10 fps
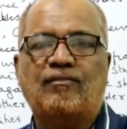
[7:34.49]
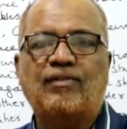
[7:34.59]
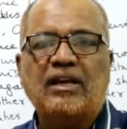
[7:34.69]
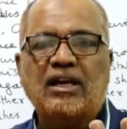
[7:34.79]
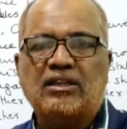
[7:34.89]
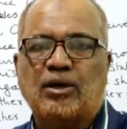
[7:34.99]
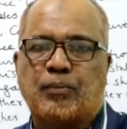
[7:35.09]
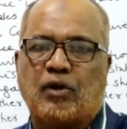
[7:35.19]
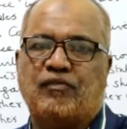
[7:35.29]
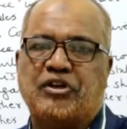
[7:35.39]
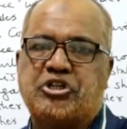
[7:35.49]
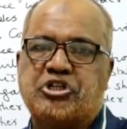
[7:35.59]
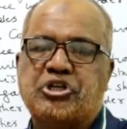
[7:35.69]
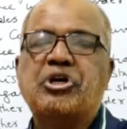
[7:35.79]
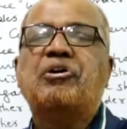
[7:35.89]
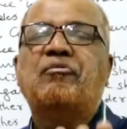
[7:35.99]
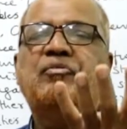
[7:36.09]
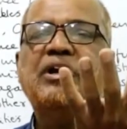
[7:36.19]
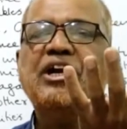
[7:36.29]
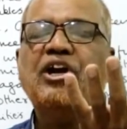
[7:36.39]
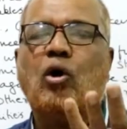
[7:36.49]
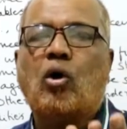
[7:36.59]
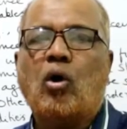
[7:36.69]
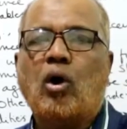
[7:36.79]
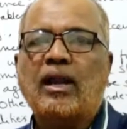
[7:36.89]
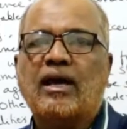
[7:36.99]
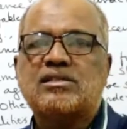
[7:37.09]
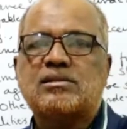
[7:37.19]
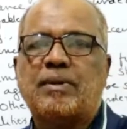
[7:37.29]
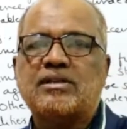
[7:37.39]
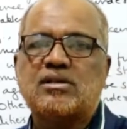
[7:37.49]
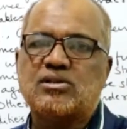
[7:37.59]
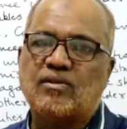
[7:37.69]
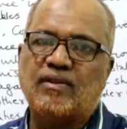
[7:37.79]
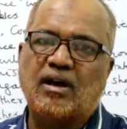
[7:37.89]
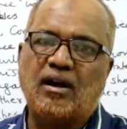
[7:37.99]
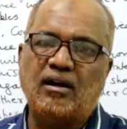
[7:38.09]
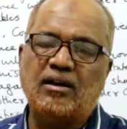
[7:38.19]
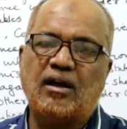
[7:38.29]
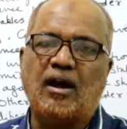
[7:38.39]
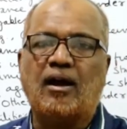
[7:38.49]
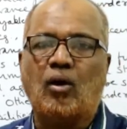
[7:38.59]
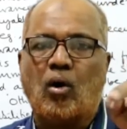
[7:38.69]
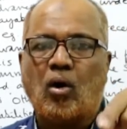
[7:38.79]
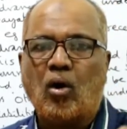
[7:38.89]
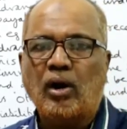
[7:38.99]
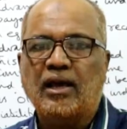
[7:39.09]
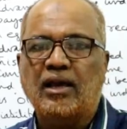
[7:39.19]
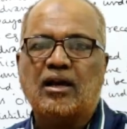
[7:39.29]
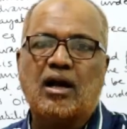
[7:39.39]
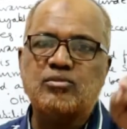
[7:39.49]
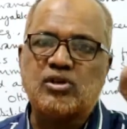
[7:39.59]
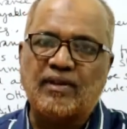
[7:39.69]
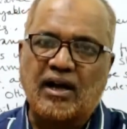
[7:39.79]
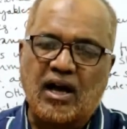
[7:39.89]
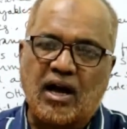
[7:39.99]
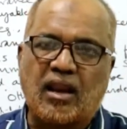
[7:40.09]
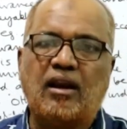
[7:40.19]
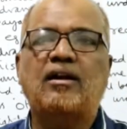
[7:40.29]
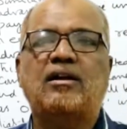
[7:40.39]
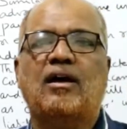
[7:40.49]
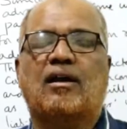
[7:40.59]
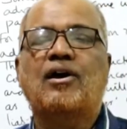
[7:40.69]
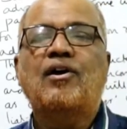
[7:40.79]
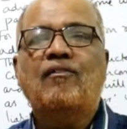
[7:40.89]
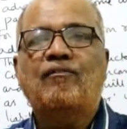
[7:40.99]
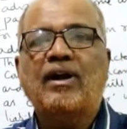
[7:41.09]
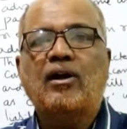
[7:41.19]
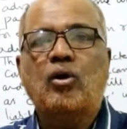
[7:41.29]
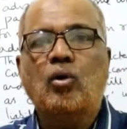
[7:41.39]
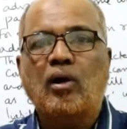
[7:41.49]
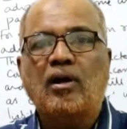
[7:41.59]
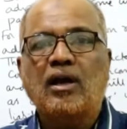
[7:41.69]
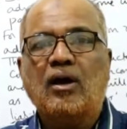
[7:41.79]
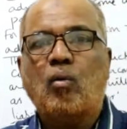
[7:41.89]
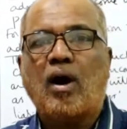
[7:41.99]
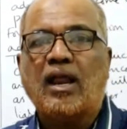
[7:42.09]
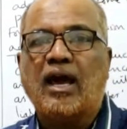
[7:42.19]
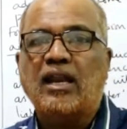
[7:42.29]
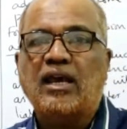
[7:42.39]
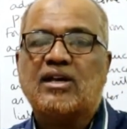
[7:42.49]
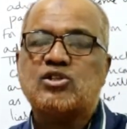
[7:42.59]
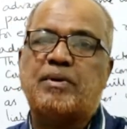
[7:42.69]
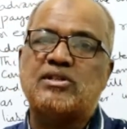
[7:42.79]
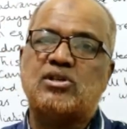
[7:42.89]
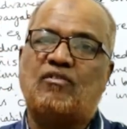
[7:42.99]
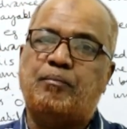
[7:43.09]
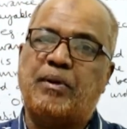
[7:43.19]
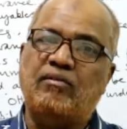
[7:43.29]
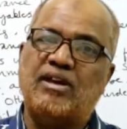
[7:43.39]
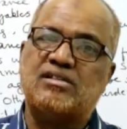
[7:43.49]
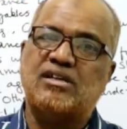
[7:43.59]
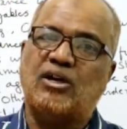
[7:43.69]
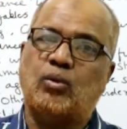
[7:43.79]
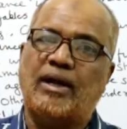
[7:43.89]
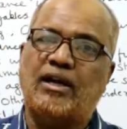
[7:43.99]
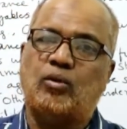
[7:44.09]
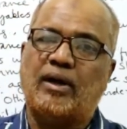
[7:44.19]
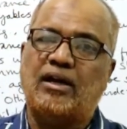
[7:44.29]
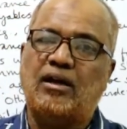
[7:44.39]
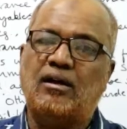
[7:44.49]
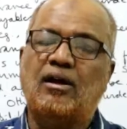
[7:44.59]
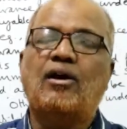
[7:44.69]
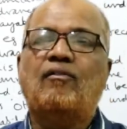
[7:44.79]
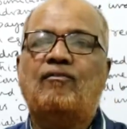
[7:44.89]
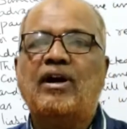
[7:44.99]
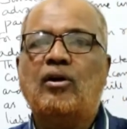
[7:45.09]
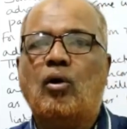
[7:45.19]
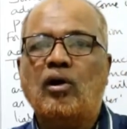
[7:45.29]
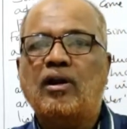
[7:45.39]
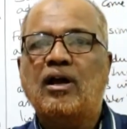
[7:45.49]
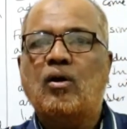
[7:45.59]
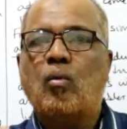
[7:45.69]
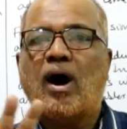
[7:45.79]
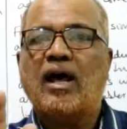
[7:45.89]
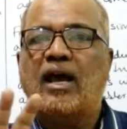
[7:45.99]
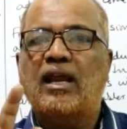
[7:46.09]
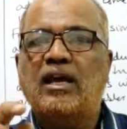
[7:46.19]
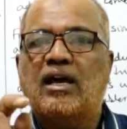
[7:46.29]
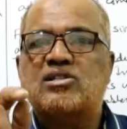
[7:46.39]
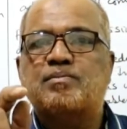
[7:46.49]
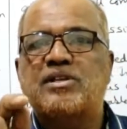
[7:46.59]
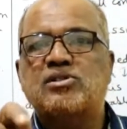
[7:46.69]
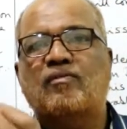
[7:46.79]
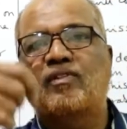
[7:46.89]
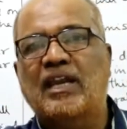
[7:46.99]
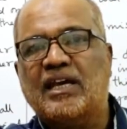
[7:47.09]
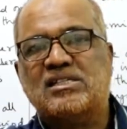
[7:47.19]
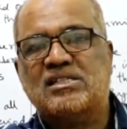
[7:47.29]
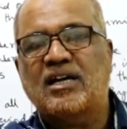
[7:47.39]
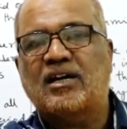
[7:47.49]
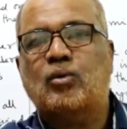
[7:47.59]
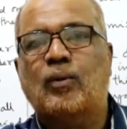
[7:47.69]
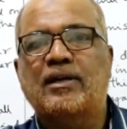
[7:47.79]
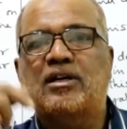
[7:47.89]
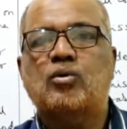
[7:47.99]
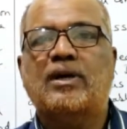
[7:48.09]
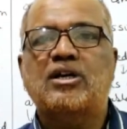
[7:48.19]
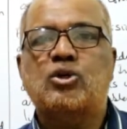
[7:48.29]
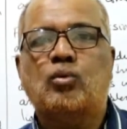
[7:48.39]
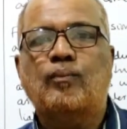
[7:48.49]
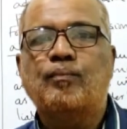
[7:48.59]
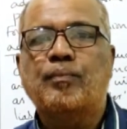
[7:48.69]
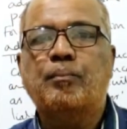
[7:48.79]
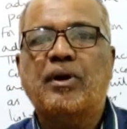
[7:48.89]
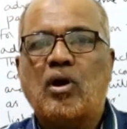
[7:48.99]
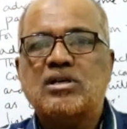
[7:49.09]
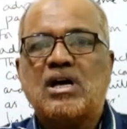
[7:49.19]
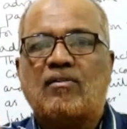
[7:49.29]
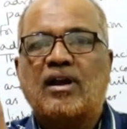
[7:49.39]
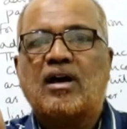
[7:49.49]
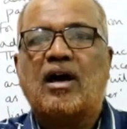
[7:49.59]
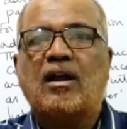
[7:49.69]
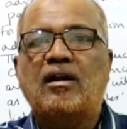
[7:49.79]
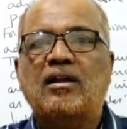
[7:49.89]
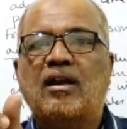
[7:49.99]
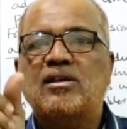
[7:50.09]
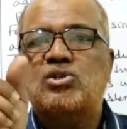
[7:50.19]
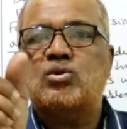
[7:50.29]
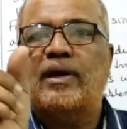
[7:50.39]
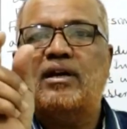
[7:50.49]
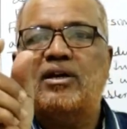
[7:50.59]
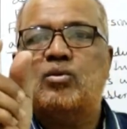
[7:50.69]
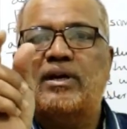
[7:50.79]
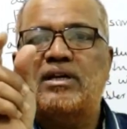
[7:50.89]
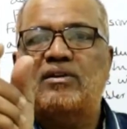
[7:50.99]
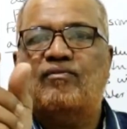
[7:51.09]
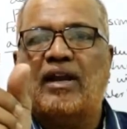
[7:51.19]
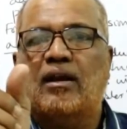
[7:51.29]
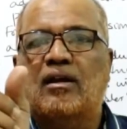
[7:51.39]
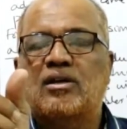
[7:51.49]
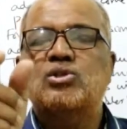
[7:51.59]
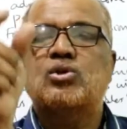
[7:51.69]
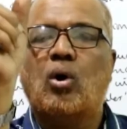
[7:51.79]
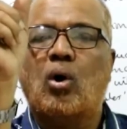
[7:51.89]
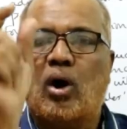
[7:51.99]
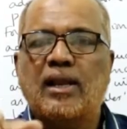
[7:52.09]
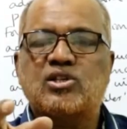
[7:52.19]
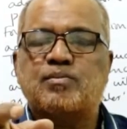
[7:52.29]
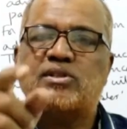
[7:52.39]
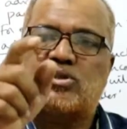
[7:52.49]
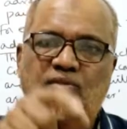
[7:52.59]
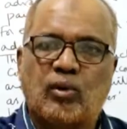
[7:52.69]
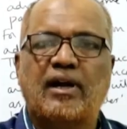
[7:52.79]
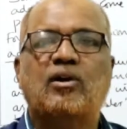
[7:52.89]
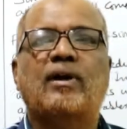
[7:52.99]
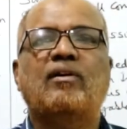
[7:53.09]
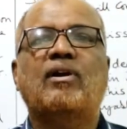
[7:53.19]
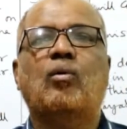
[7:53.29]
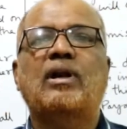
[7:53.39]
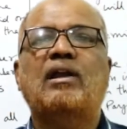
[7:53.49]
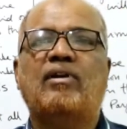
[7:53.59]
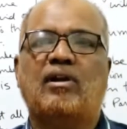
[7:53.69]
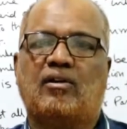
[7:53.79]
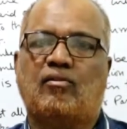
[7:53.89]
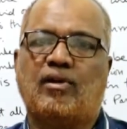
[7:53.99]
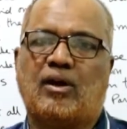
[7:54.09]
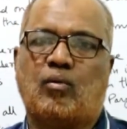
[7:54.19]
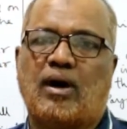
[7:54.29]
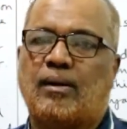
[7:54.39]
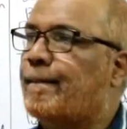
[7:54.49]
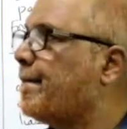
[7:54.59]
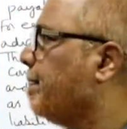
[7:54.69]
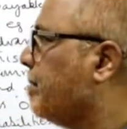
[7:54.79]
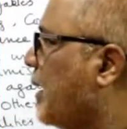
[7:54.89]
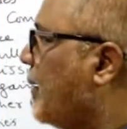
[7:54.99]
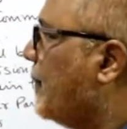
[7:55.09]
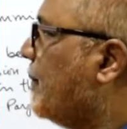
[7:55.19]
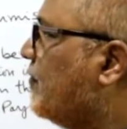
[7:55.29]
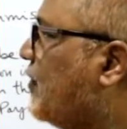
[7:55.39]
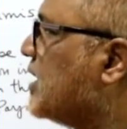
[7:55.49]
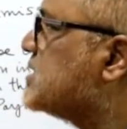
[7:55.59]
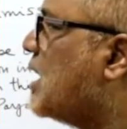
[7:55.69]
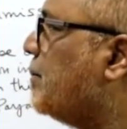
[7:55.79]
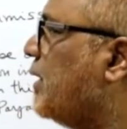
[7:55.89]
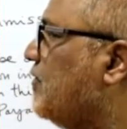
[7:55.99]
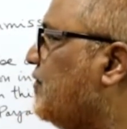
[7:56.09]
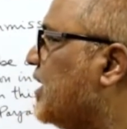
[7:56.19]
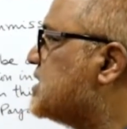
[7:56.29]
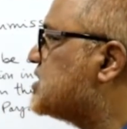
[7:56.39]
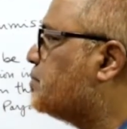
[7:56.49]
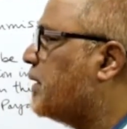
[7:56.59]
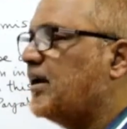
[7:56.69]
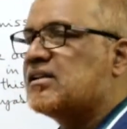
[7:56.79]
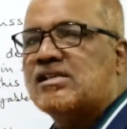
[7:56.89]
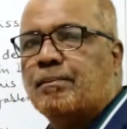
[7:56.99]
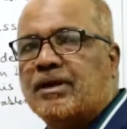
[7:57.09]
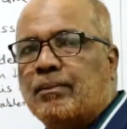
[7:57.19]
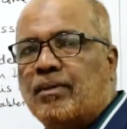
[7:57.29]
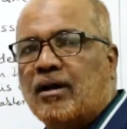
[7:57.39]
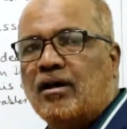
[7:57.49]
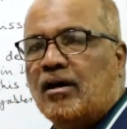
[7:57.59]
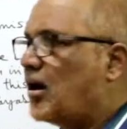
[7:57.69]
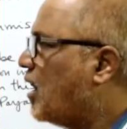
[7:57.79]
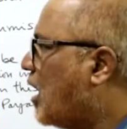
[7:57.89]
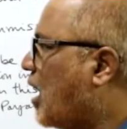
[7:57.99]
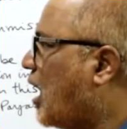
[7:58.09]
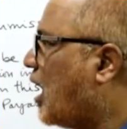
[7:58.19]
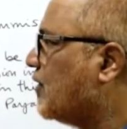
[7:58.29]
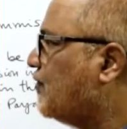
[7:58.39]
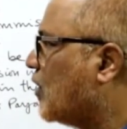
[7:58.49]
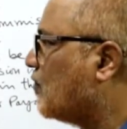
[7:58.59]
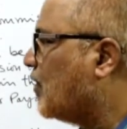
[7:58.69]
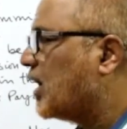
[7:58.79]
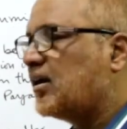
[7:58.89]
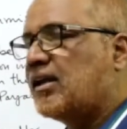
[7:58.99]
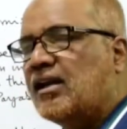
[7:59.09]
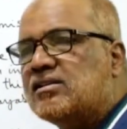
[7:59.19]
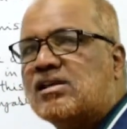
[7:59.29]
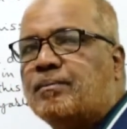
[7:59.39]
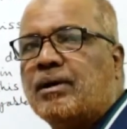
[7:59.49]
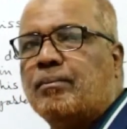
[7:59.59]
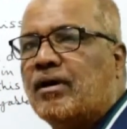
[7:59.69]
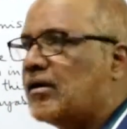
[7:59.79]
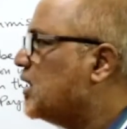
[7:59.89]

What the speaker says: we need the profit. We need all expenses of the current year and all incomes of the current year. We don't require any expense of previous year 2020. We don't require any expense of next year 2022 because our current year is 2021. So all expense of 2021 only we require. For example, wages paid in September are for work done in September.